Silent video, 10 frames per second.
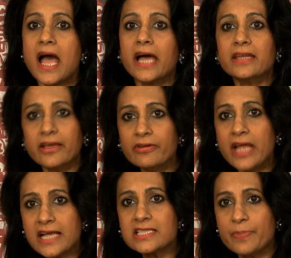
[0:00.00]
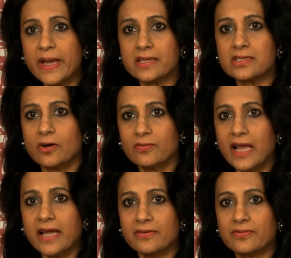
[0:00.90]
and every aspect of
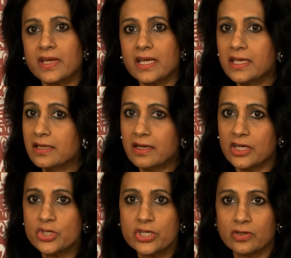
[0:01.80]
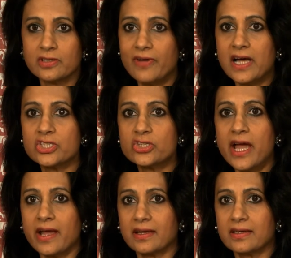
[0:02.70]
life in a country on the fast track.